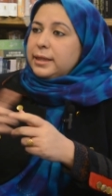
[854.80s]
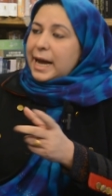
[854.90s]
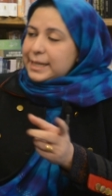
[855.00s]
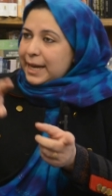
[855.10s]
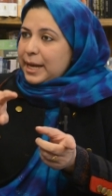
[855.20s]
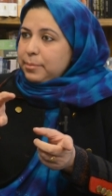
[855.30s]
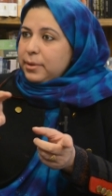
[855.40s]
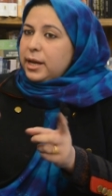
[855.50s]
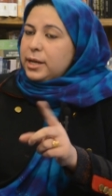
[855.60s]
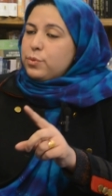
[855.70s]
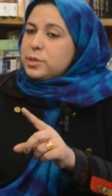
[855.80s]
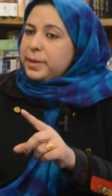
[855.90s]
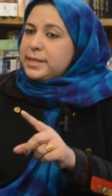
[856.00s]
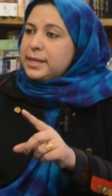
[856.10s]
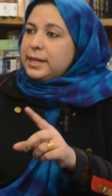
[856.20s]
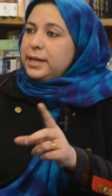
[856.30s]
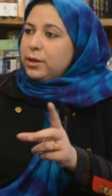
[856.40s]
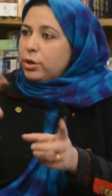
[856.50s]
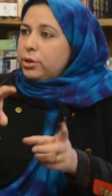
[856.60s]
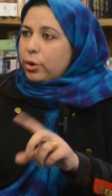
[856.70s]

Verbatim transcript: that time it was basically not